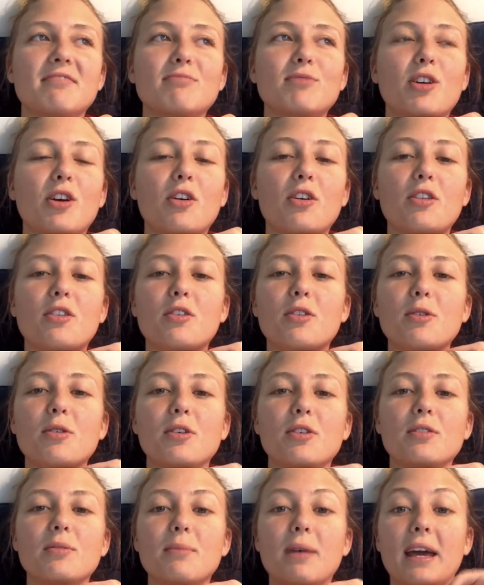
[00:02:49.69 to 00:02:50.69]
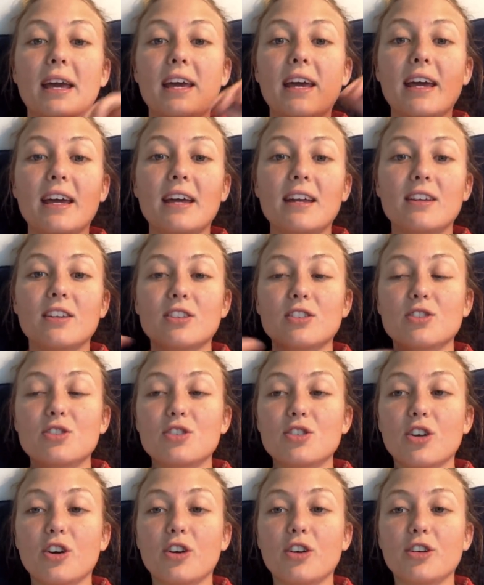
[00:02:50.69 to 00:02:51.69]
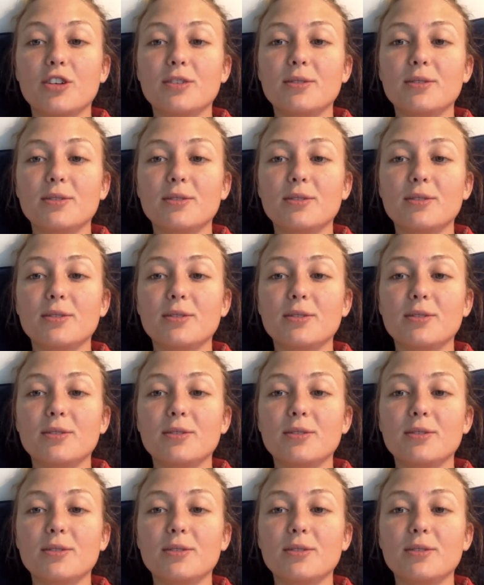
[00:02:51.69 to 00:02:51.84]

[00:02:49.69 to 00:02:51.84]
go through my head. So